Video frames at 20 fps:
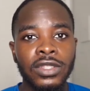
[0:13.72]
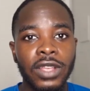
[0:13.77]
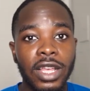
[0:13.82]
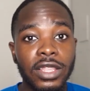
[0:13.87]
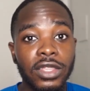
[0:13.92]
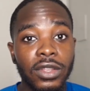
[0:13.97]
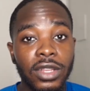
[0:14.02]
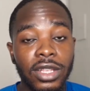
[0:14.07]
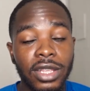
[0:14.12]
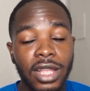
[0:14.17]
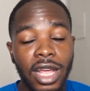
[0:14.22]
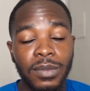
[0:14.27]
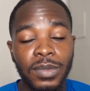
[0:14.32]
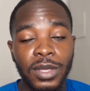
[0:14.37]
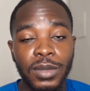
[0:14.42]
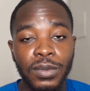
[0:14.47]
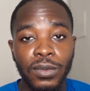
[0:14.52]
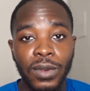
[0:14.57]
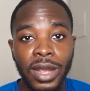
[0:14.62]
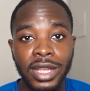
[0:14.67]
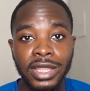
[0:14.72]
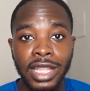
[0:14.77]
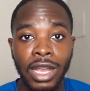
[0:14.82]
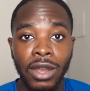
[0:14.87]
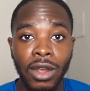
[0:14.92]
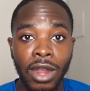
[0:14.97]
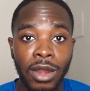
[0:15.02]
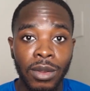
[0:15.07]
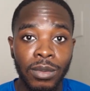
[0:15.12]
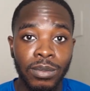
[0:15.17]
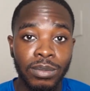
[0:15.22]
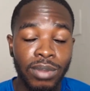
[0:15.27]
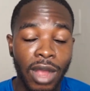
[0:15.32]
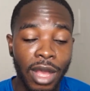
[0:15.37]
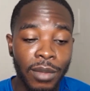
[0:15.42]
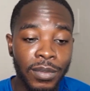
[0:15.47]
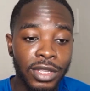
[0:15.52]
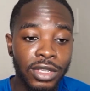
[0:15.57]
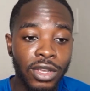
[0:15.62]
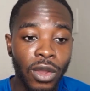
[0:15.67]
So I know a lot of people right now are
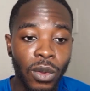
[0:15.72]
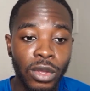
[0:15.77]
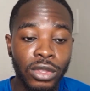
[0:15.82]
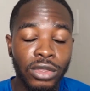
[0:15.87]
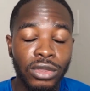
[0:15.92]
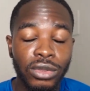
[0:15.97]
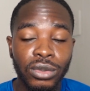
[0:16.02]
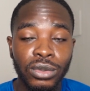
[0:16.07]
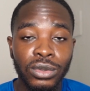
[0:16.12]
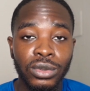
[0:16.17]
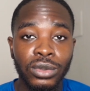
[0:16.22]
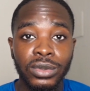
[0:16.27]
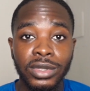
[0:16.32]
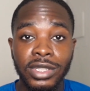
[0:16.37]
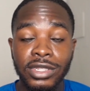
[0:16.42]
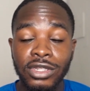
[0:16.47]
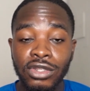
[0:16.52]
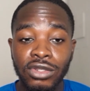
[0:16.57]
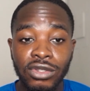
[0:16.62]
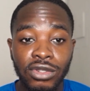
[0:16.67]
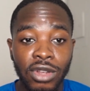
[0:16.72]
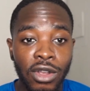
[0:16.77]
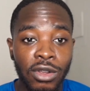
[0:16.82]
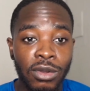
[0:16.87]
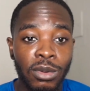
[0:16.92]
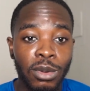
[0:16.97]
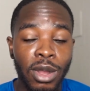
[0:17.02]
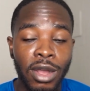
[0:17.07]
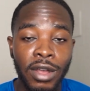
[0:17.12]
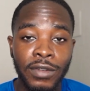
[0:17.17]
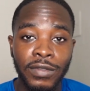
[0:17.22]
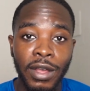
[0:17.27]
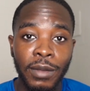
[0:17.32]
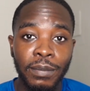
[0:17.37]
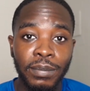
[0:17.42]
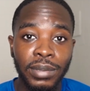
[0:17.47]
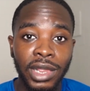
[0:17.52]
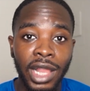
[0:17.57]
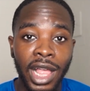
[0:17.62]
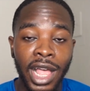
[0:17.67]
probably going through the struggle of
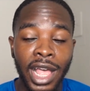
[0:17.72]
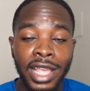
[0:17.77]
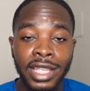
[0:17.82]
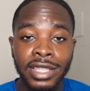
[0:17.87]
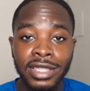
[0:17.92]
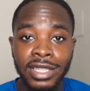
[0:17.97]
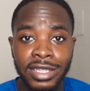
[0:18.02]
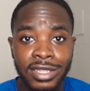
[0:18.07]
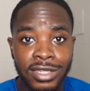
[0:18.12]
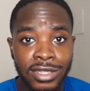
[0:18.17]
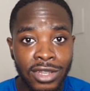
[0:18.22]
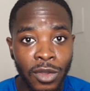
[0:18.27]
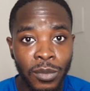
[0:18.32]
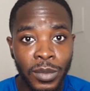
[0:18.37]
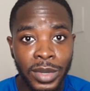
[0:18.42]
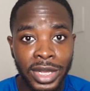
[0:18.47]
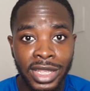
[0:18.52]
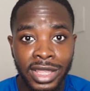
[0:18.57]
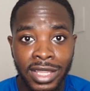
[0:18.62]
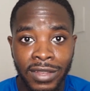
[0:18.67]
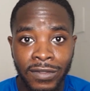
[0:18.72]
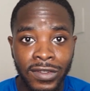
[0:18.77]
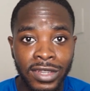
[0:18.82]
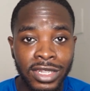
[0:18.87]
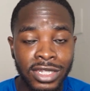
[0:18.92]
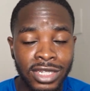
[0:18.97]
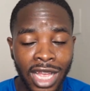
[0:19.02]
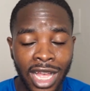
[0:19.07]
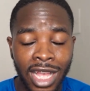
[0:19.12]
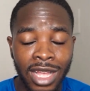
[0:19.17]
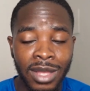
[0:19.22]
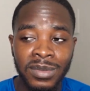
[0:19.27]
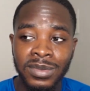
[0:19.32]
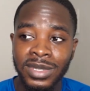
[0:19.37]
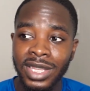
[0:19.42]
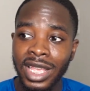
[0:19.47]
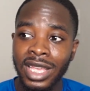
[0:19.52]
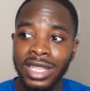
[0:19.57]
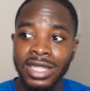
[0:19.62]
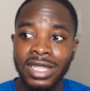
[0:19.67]
applying to so many different
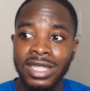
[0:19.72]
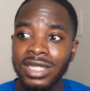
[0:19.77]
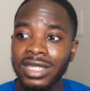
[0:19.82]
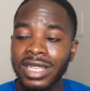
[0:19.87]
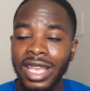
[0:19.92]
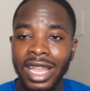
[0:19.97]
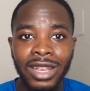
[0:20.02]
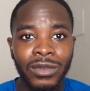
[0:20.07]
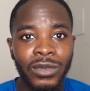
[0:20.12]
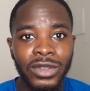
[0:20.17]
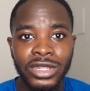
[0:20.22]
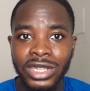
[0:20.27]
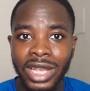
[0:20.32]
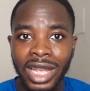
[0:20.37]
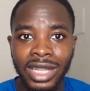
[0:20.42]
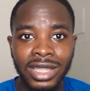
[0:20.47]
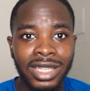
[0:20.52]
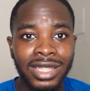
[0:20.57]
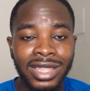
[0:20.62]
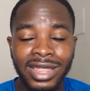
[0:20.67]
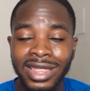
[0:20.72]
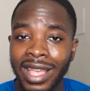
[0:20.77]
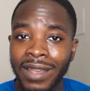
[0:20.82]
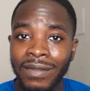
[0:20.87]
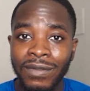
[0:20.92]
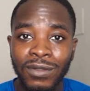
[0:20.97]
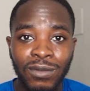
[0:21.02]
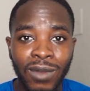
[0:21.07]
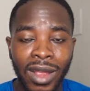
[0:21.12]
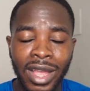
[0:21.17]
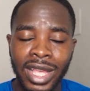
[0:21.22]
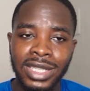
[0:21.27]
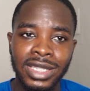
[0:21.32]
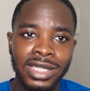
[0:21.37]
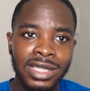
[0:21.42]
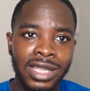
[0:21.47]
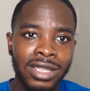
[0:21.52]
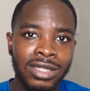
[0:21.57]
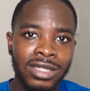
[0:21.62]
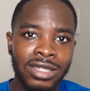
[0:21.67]
jobs and just getting rejected left, right, and
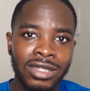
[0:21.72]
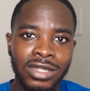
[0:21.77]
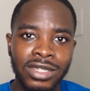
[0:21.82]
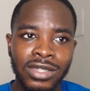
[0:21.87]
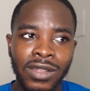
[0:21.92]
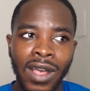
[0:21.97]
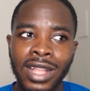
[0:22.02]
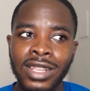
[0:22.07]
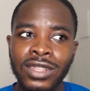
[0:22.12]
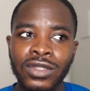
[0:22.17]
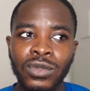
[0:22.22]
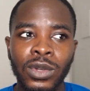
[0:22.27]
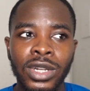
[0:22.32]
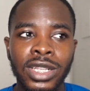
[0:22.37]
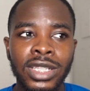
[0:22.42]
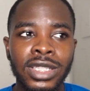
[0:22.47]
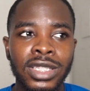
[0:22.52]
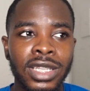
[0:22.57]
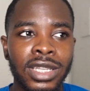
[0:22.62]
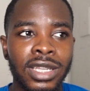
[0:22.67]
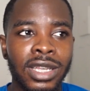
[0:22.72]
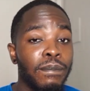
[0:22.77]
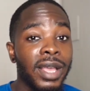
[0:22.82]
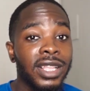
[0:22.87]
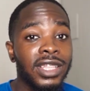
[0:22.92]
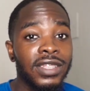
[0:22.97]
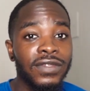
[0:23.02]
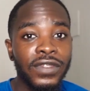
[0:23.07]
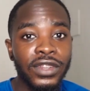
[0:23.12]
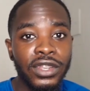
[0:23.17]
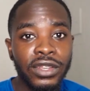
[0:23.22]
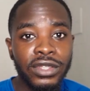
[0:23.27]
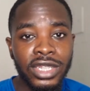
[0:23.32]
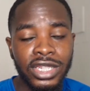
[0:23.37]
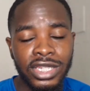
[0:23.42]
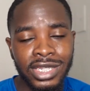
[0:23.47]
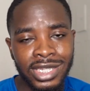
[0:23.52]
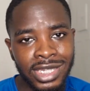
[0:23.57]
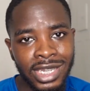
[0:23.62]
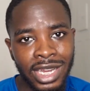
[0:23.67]
center. So I just wanted to make this video
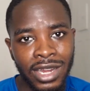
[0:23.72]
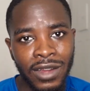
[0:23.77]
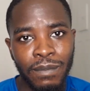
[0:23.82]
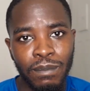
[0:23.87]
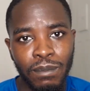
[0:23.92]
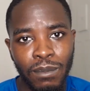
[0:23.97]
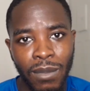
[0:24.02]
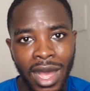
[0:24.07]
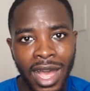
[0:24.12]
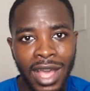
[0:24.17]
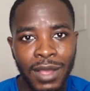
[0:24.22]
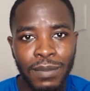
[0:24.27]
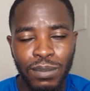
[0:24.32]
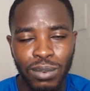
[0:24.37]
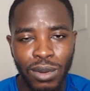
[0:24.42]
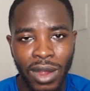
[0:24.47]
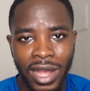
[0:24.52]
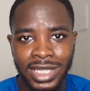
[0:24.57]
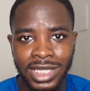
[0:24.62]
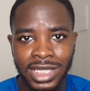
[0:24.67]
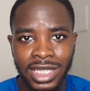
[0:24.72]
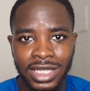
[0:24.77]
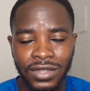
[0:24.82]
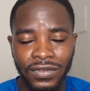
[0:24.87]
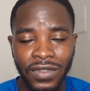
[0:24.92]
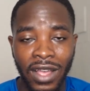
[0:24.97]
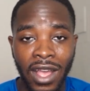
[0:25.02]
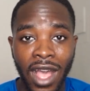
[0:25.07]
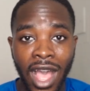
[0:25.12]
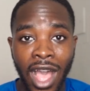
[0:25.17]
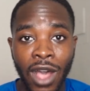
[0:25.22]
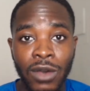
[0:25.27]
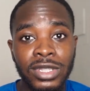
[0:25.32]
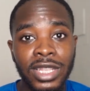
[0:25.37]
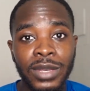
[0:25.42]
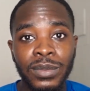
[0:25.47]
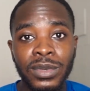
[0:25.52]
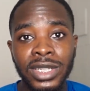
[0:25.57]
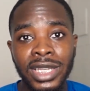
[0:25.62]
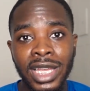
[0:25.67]
to share my process of how I
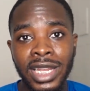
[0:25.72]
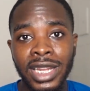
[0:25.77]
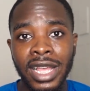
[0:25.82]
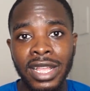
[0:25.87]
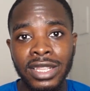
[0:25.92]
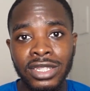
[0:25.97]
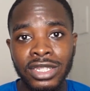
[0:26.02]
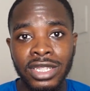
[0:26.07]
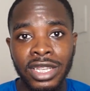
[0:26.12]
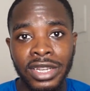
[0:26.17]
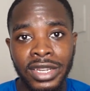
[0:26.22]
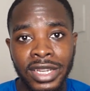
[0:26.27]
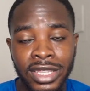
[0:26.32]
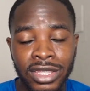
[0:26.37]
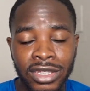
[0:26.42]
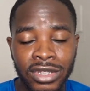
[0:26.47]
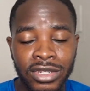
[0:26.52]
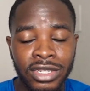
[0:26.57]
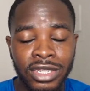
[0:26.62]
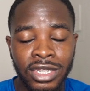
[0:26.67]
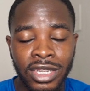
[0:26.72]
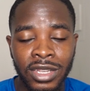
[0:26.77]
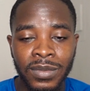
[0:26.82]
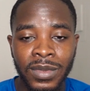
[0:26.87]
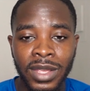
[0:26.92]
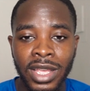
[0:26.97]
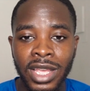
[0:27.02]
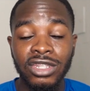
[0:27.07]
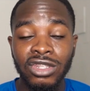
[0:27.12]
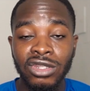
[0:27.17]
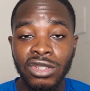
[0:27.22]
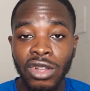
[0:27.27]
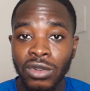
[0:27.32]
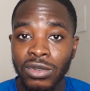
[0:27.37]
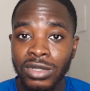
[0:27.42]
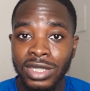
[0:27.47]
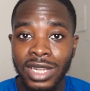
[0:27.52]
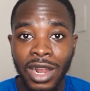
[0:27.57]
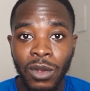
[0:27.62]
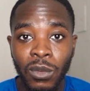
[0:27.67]
was able to get an engineering internship, the
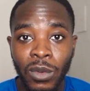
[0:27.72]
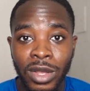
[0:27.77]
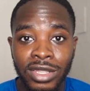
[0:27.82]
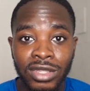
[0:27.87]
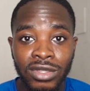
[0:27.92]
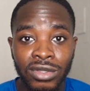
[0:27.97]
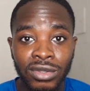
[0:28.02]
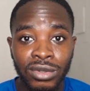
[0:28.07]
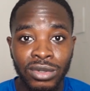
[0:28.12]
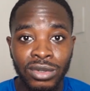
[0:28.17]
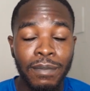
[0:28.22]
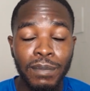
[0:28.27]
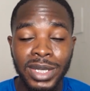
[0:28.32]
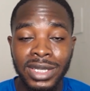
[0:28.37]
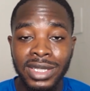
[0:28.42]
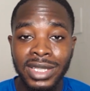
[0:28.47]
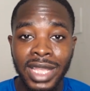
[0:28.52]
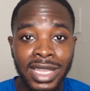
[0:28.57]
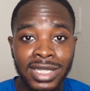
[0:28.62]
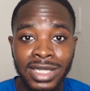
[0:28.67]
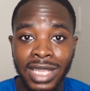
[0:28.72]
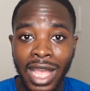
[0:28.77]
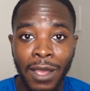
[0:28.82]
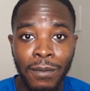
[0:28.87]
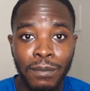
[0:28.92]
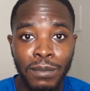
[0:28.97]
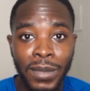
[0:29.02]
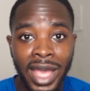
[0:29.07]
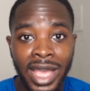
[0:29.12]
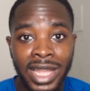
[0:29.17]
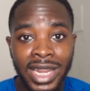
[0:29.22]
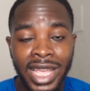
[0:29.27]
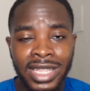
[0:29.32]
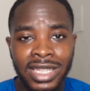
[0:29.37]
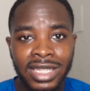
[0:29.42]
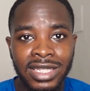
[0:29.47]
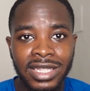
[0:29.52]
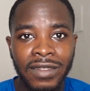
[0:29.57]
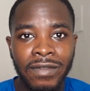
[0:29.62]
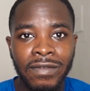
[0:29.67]
struggles that I went through, mistakes I made,
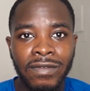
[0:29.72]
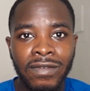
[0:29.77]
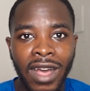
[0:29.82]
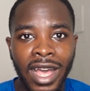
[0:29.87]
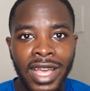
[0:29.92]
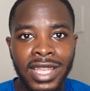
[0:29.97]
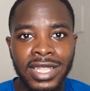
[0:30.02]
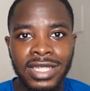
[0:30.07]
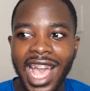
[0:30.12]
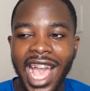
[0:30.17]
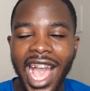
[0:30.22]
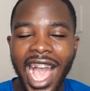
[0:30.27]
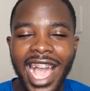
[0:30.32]
and this advice.